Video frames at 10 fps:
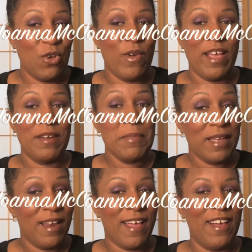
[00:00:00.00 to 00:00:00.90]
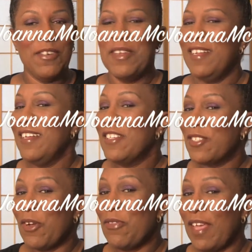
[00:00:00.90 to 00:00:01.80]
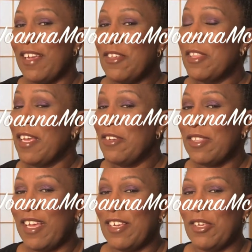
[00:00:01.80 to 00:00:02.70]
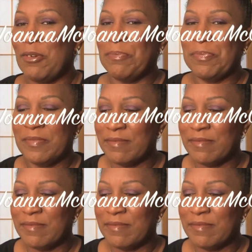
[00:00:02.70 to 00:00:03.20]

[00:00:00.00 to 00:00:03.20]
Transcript: Joanna McCloud. So thank you, thank you, thank you.